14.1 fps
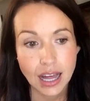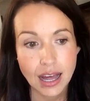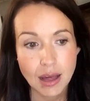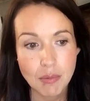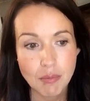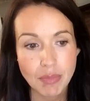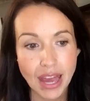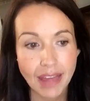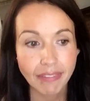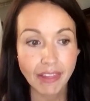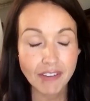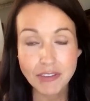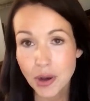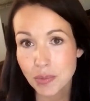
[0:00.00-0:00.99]
I
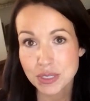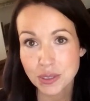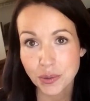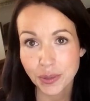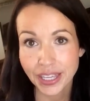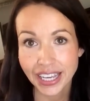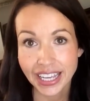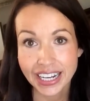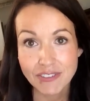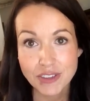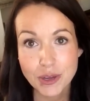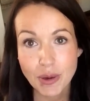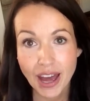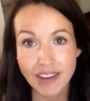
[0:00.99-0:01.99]
love homeschooling, and
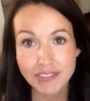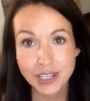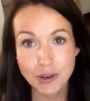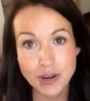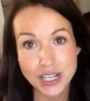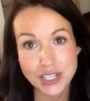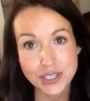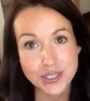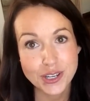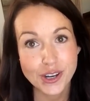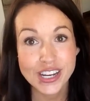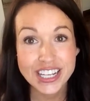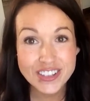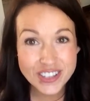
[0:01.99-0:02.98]
if you have any questions or
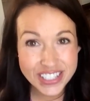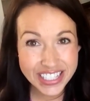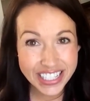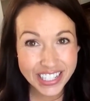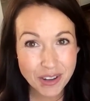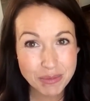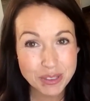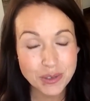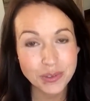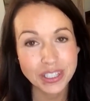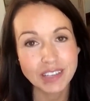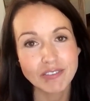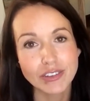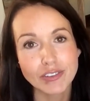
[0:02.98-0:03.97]
you're interested in
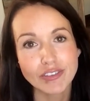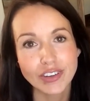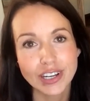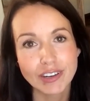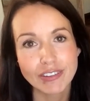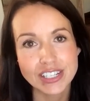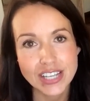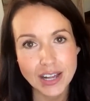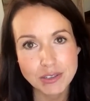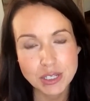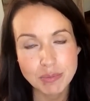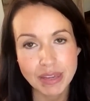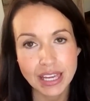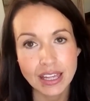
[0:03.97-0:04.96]
homeschooling, feel free to reach
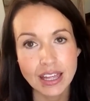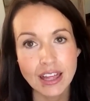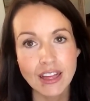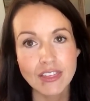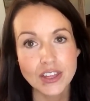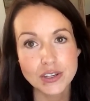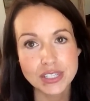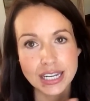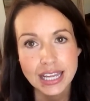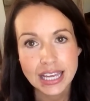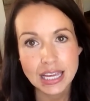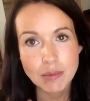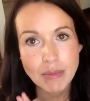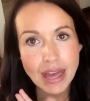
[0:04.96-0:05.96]
out to me. There's an
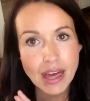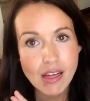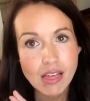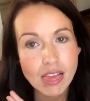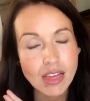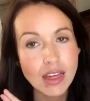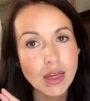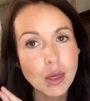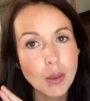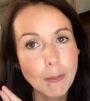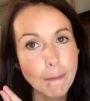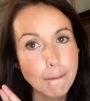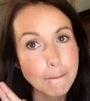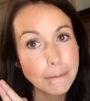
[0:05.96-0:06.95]
email
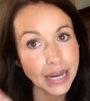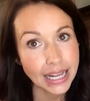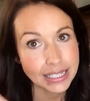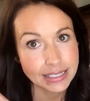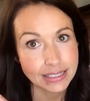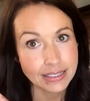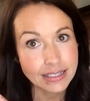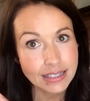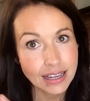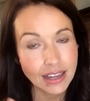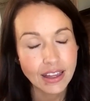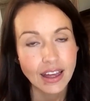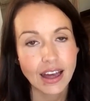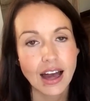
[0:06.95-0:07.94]
button
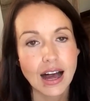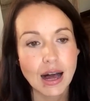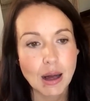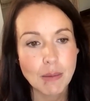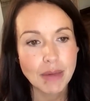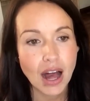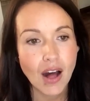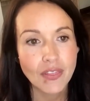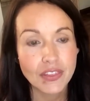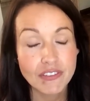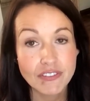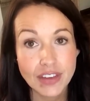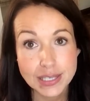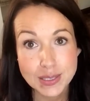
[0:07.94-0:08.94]
on
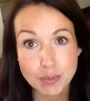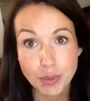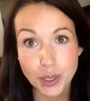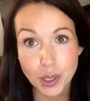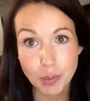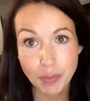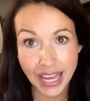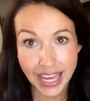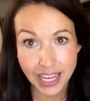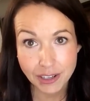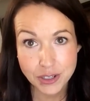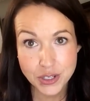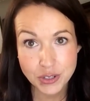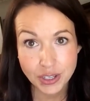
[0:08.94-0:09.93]
the Facebook
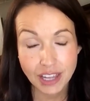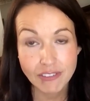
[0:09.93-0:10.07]
page.